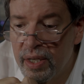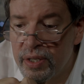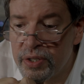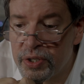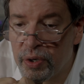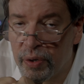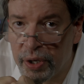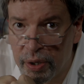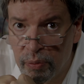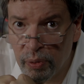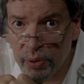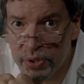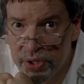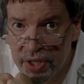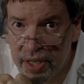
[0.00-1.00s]
So you
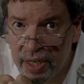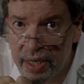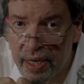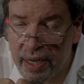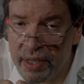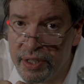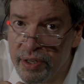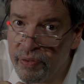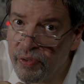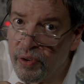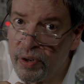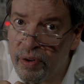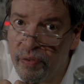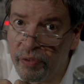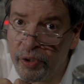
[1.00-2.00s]
will see a
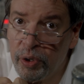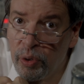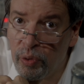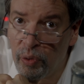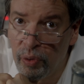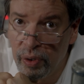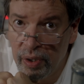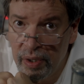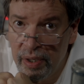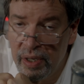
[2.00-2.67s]
different view